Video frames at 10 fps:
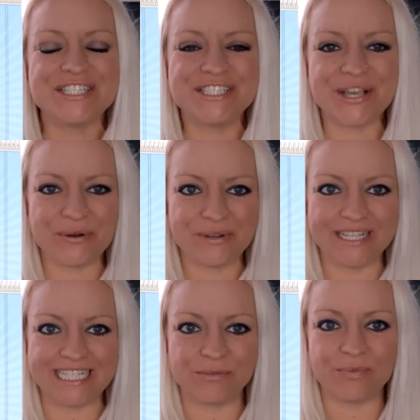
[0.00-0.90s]
So
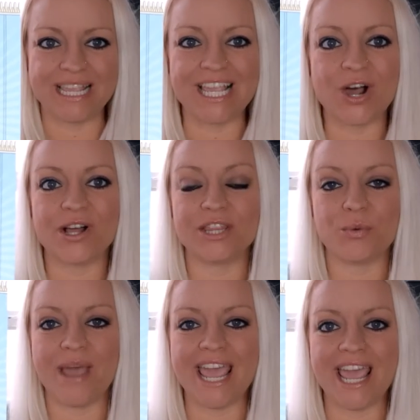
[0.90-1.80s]
we can call it the
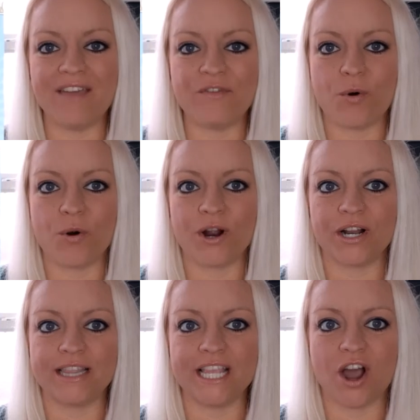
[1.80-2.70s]
wave
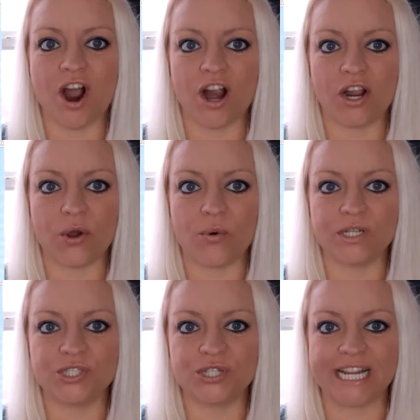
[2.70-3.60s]
or the arc or
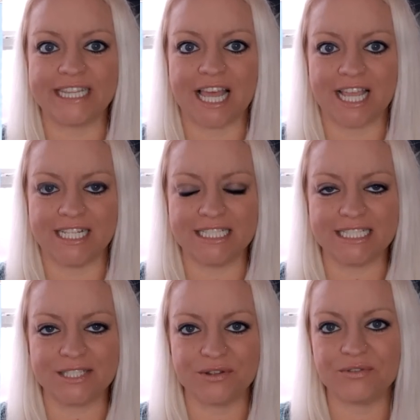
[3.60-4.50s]
straight
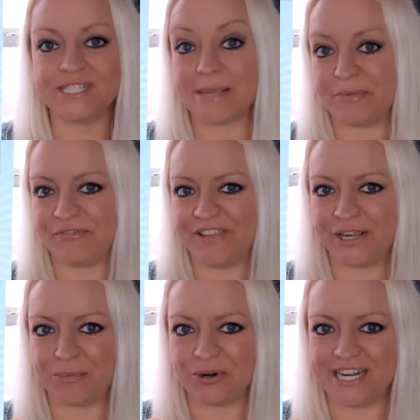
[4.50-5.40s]
lines type of
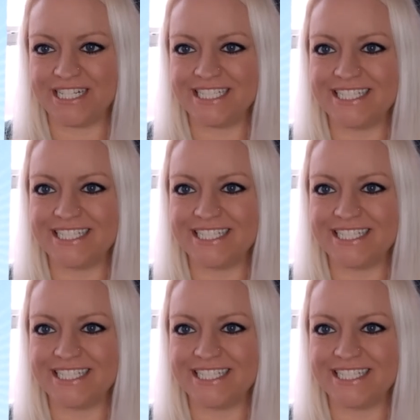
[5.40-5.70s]
fingerprint.